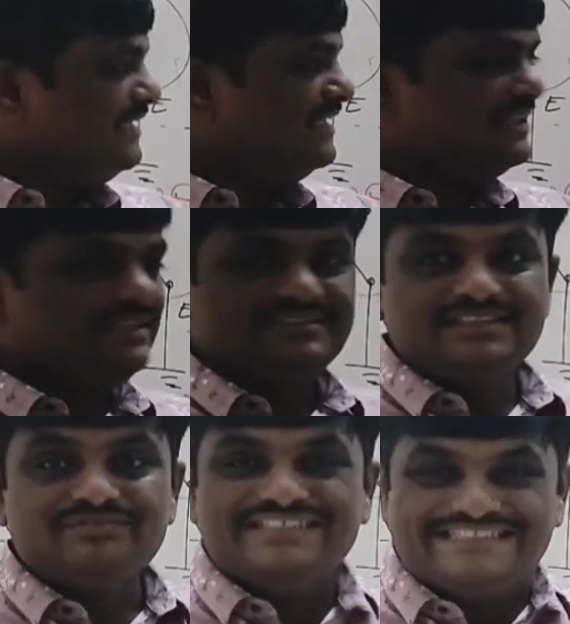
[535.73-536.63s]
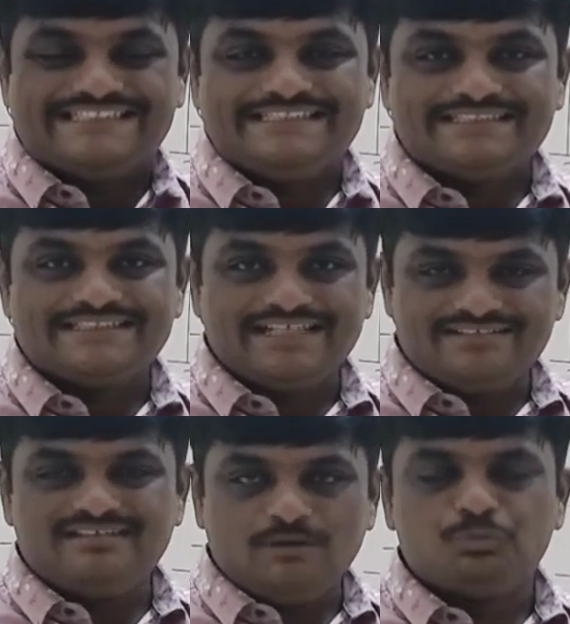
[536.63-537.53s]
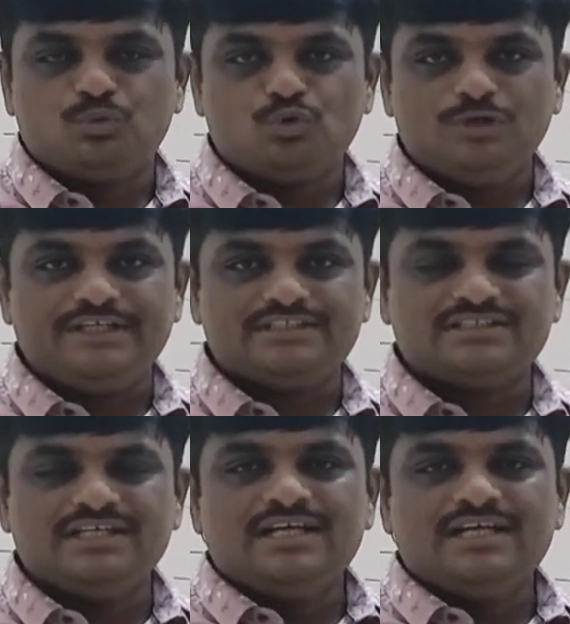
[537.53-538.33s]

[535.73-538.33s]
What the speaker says: be decrease in VC, that is the output voltage.